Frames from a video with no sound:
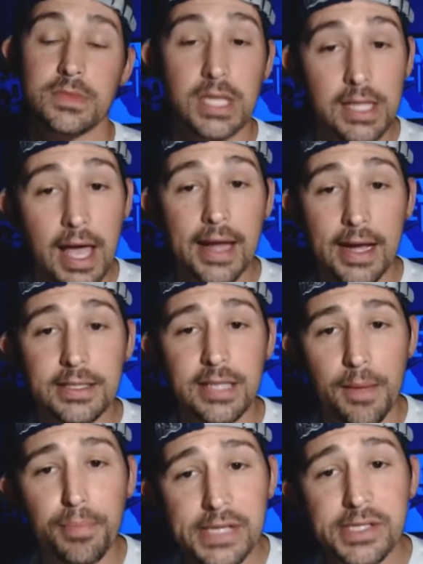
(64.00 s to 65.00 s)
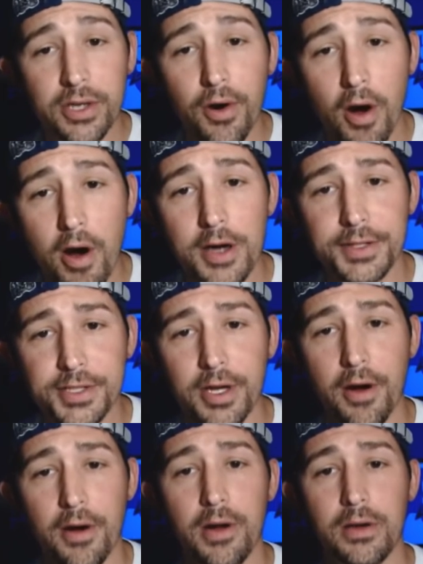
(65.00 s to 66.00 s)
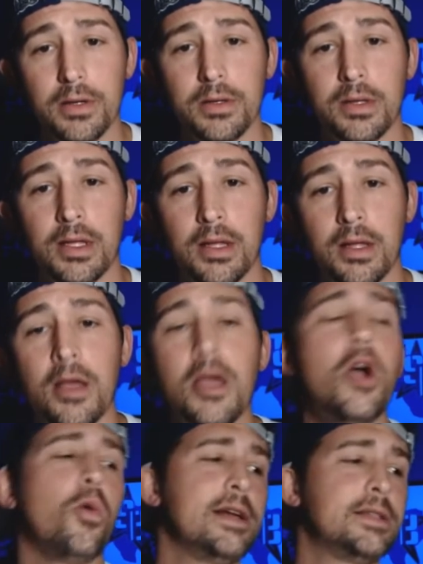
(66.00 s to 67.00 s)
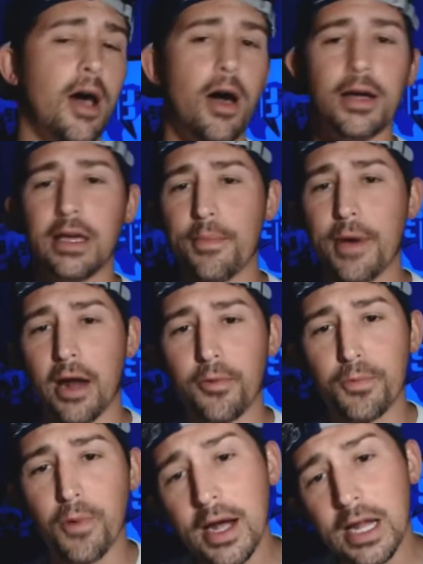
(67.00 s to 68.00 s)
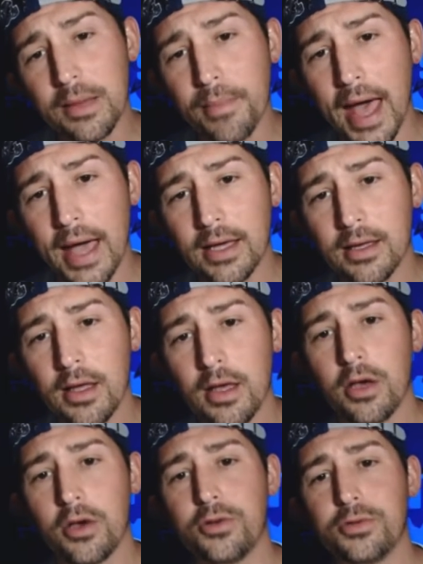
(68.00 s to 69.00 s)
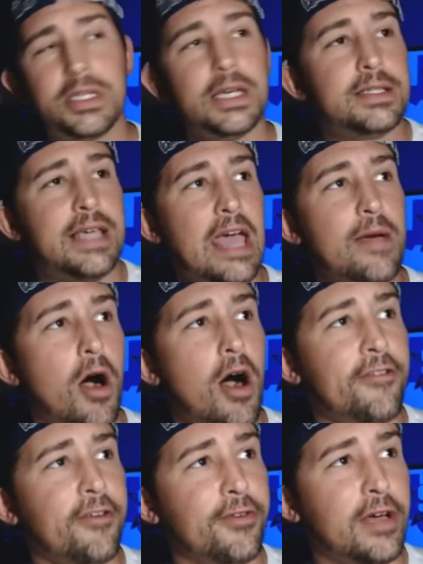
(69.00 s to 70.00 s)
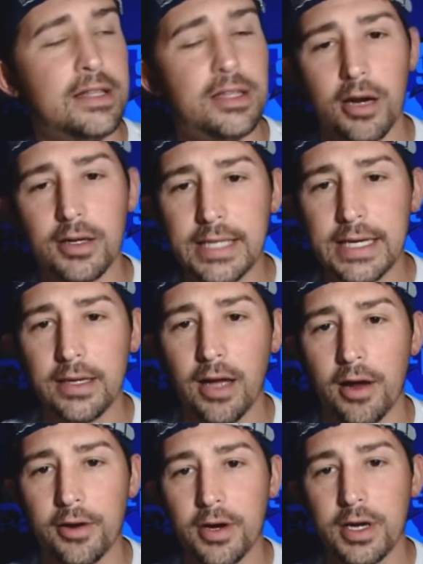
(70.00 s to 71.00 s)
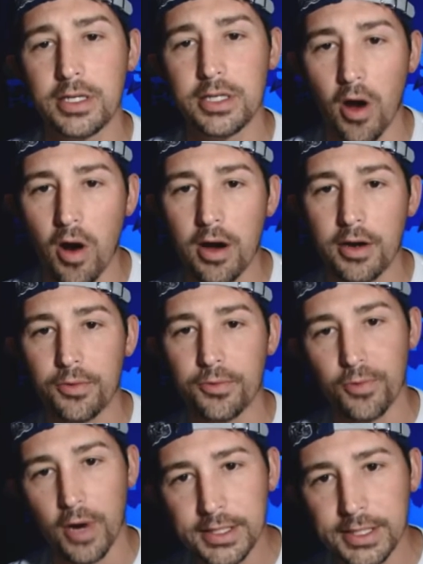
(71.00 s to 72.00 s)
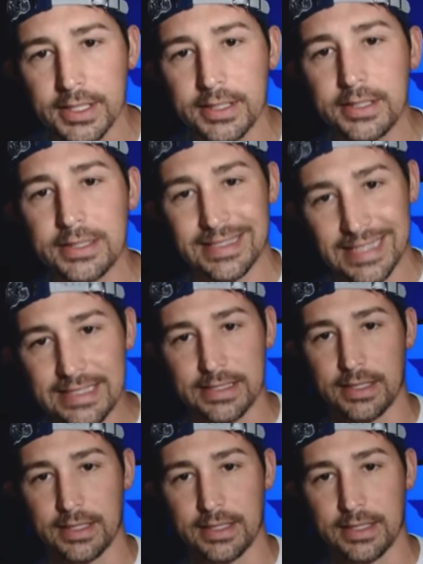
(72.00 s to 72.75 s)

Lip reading: that I say, bless your heart, sir. We're talking about a running back who just came off of a 1,300-yard rushing season.